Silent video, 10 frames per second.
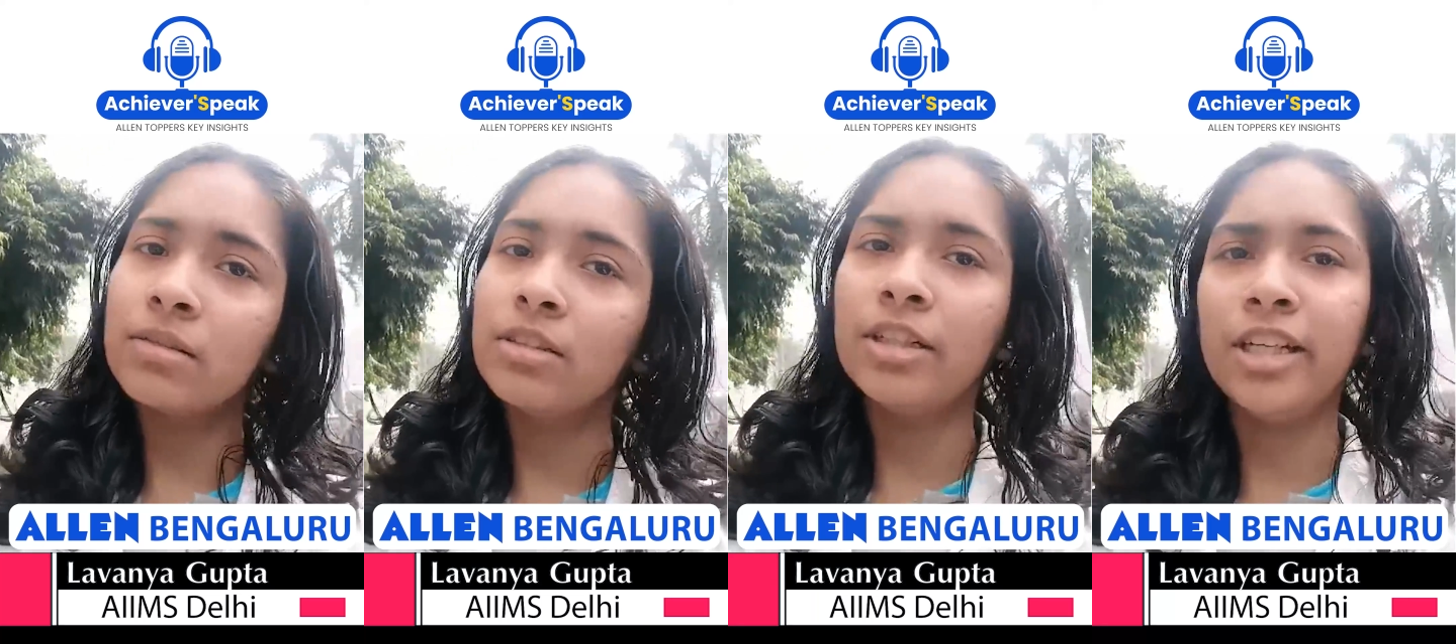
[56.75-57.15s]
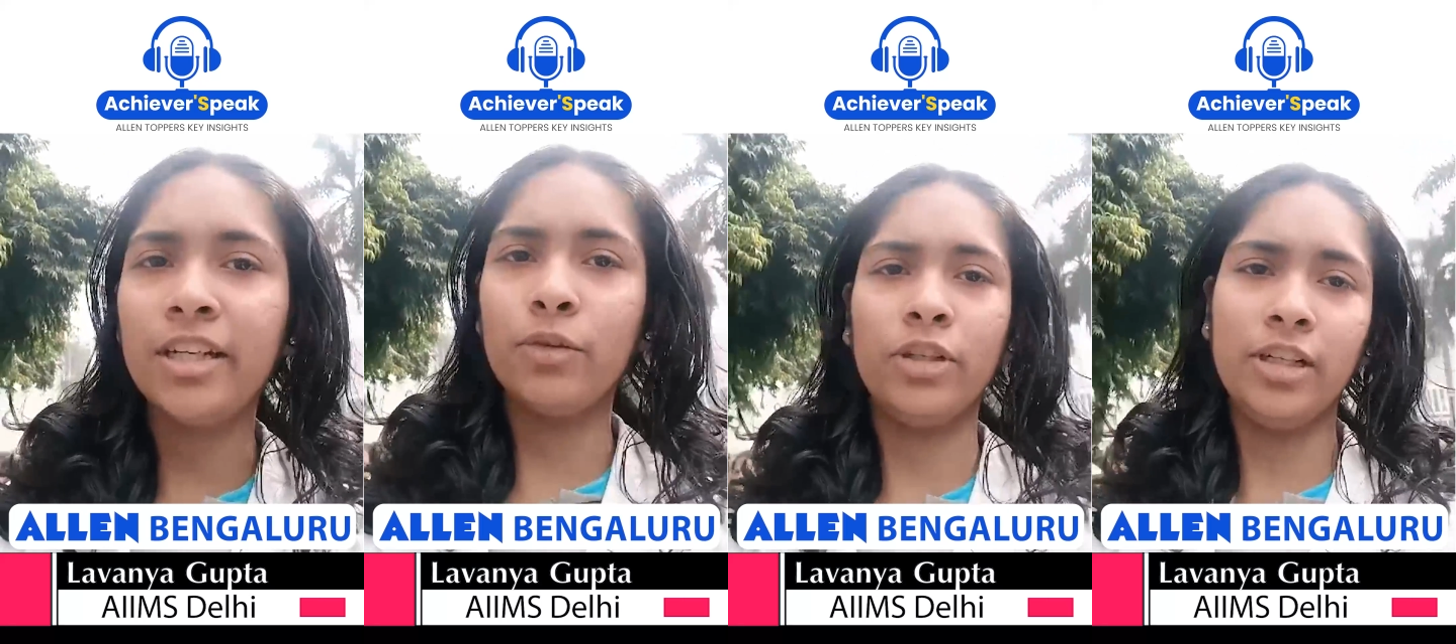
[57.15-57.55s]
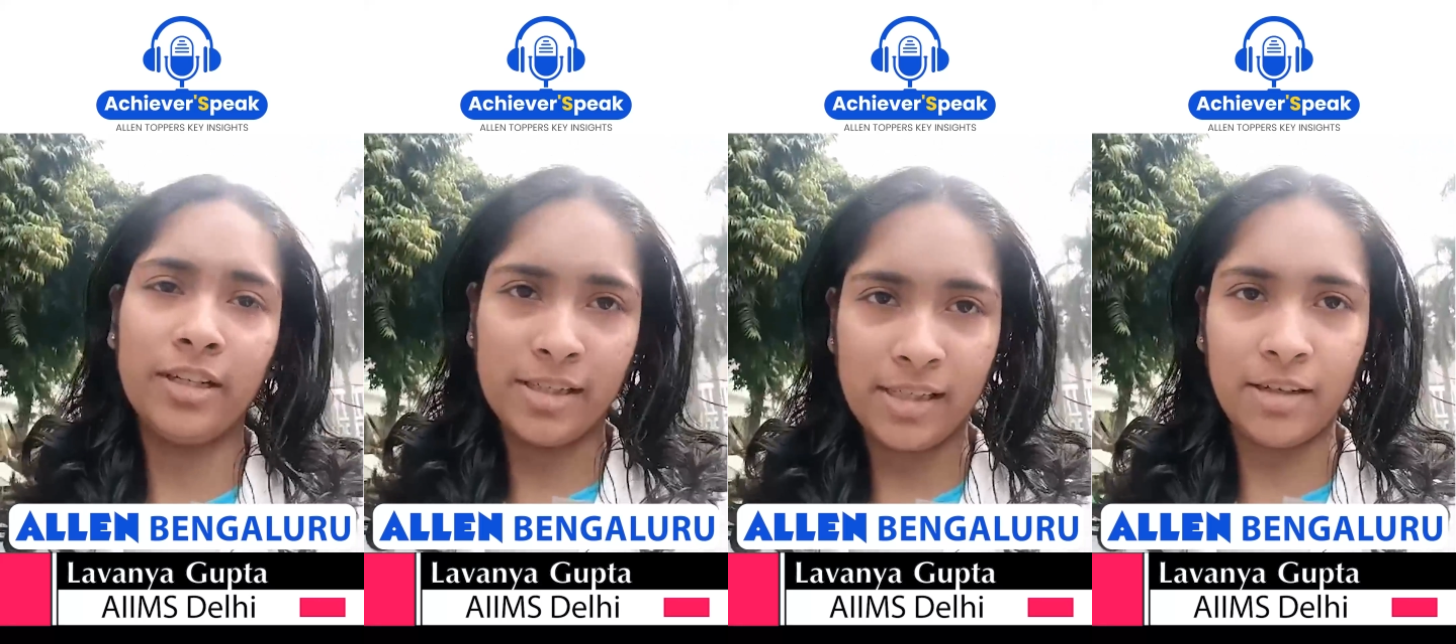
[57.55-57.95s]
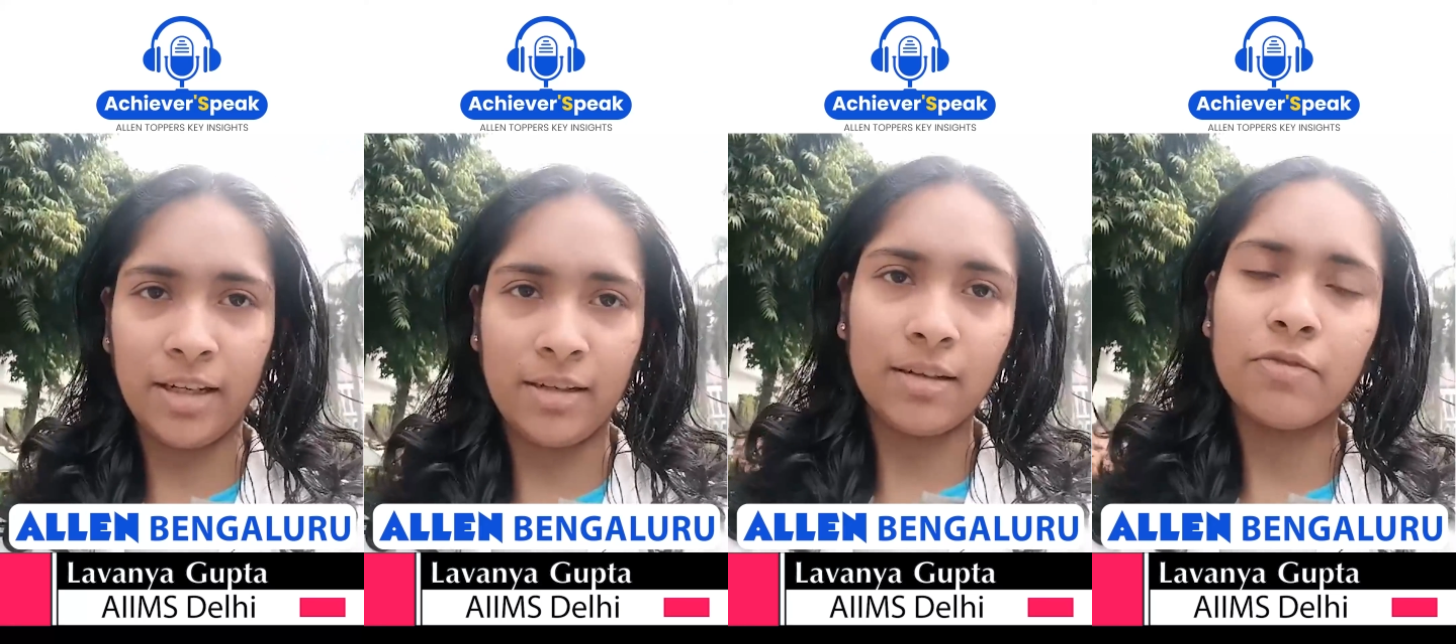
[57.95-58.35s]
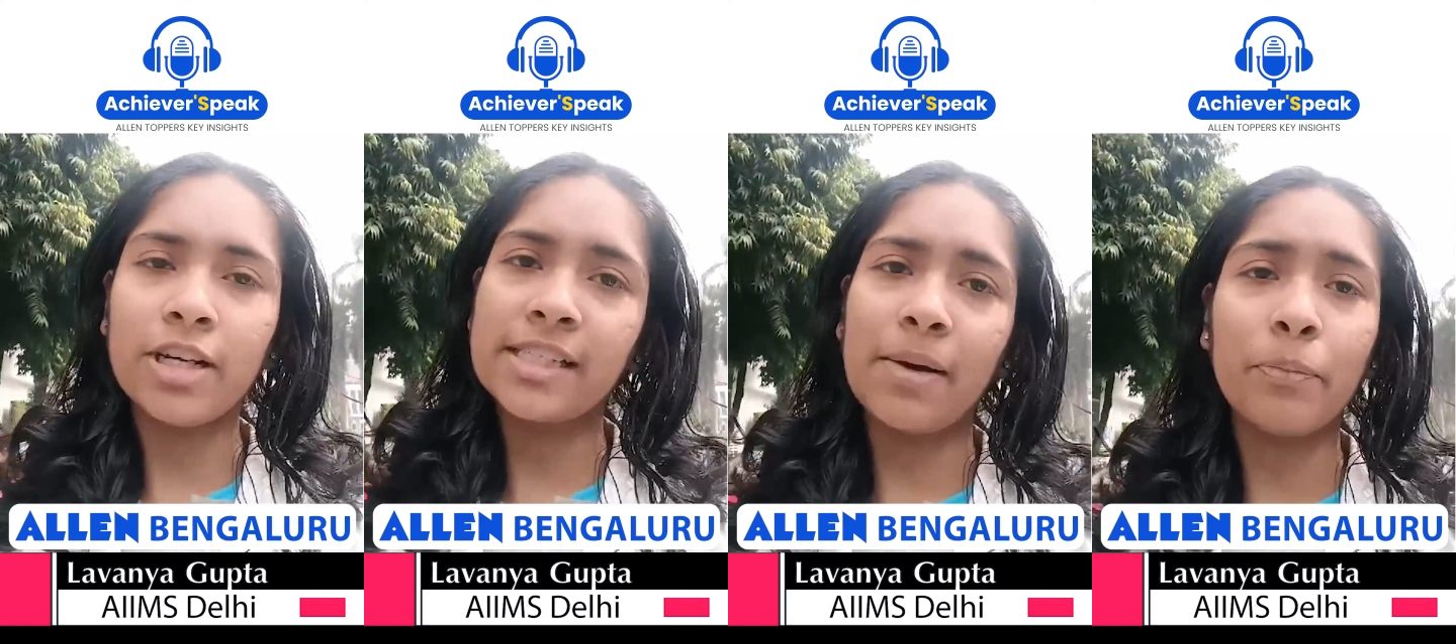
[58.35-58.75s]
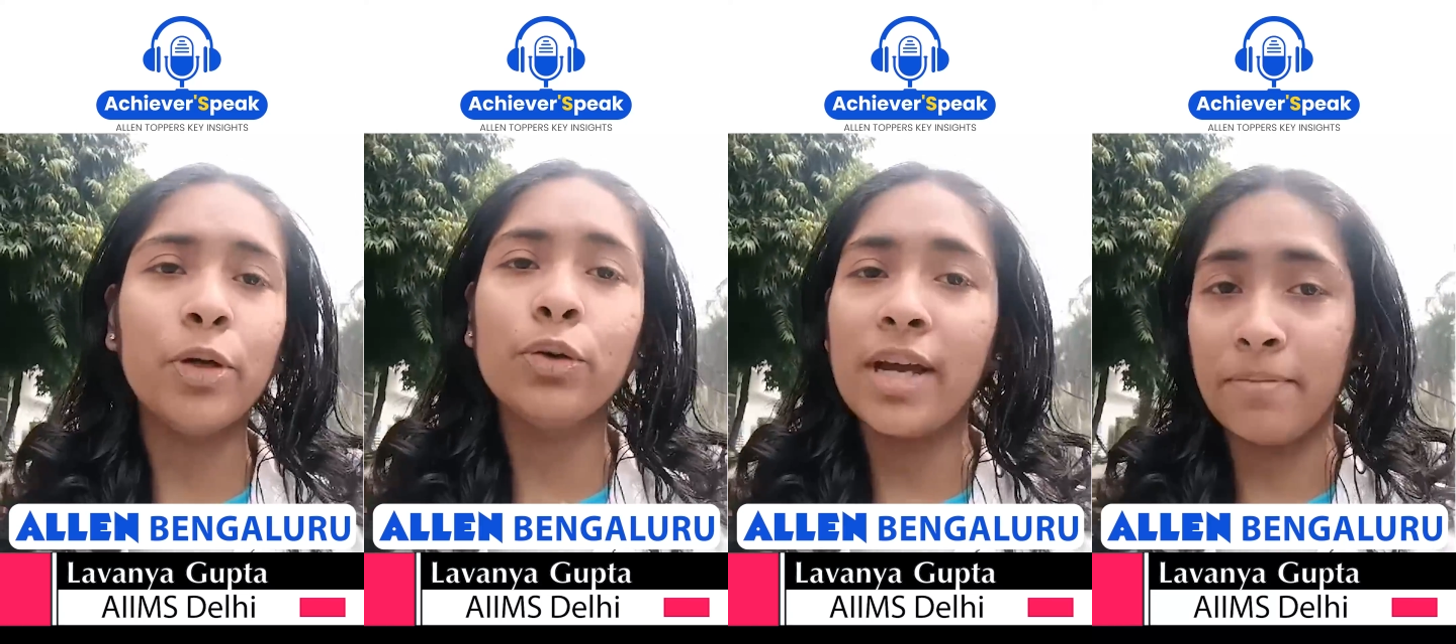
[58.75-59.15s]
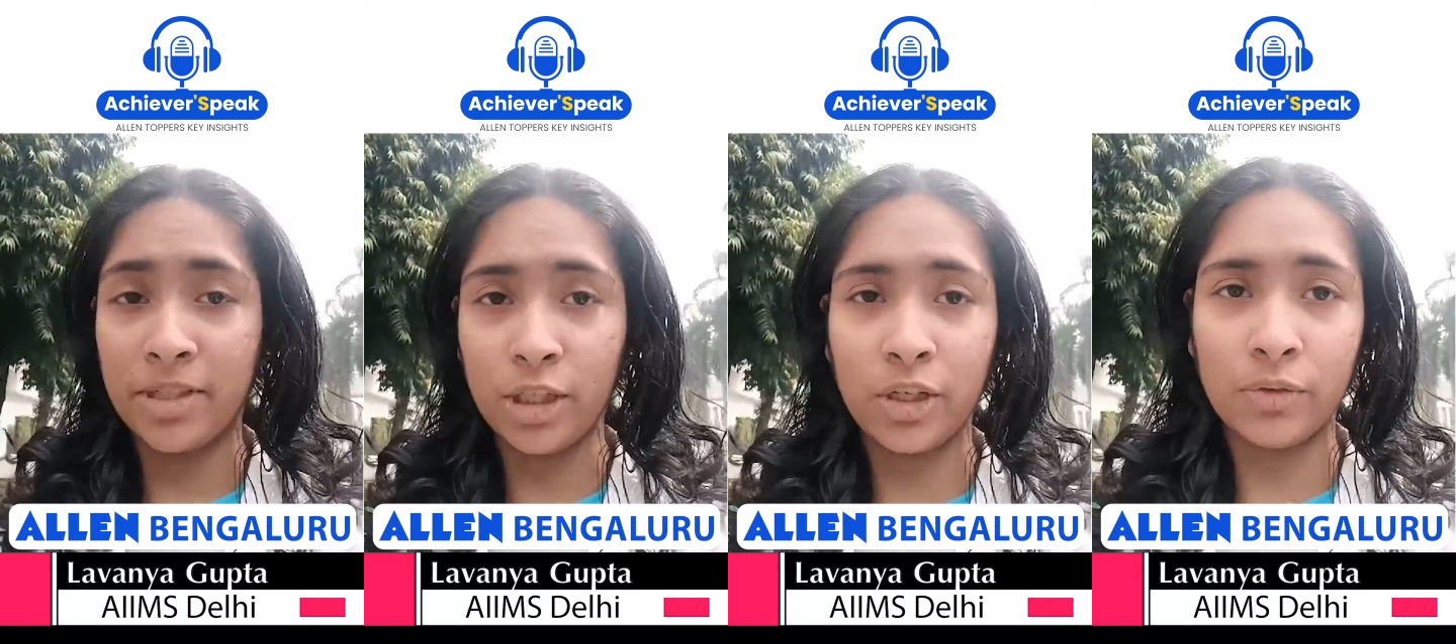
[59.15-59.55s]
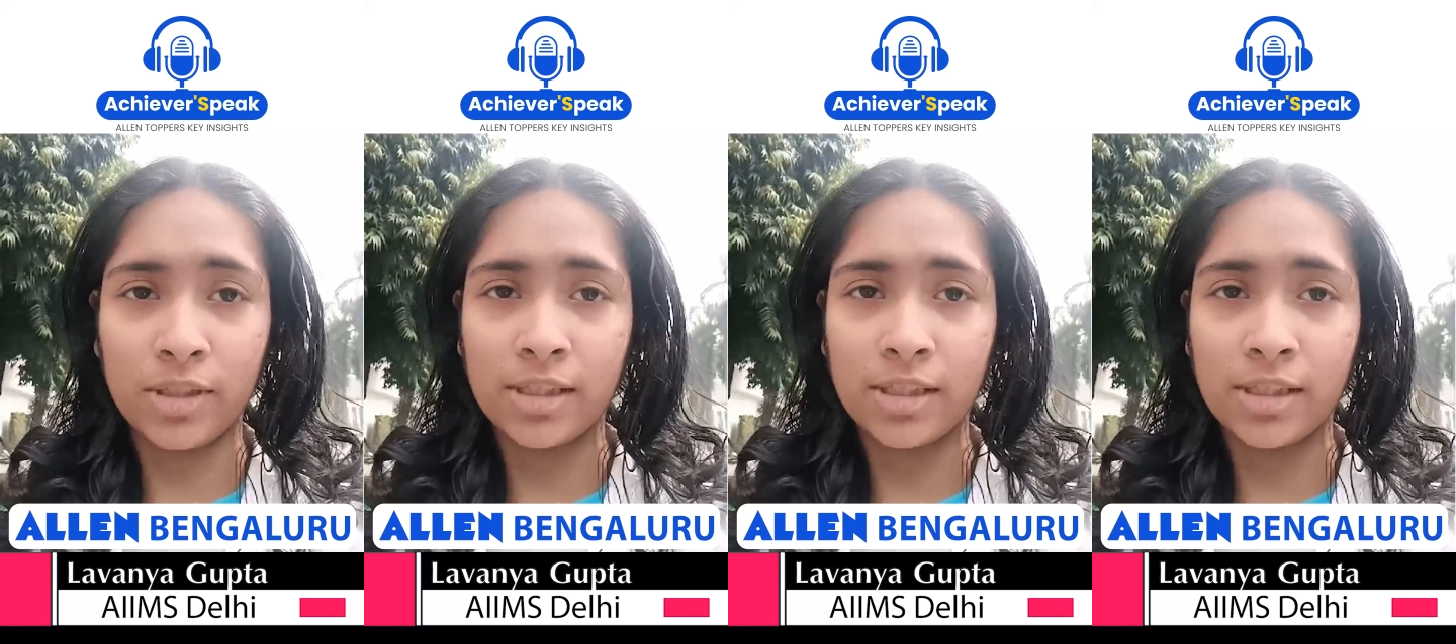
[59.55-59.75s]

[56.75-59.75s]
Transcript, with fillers: NEET oriented study for example, do MCQs.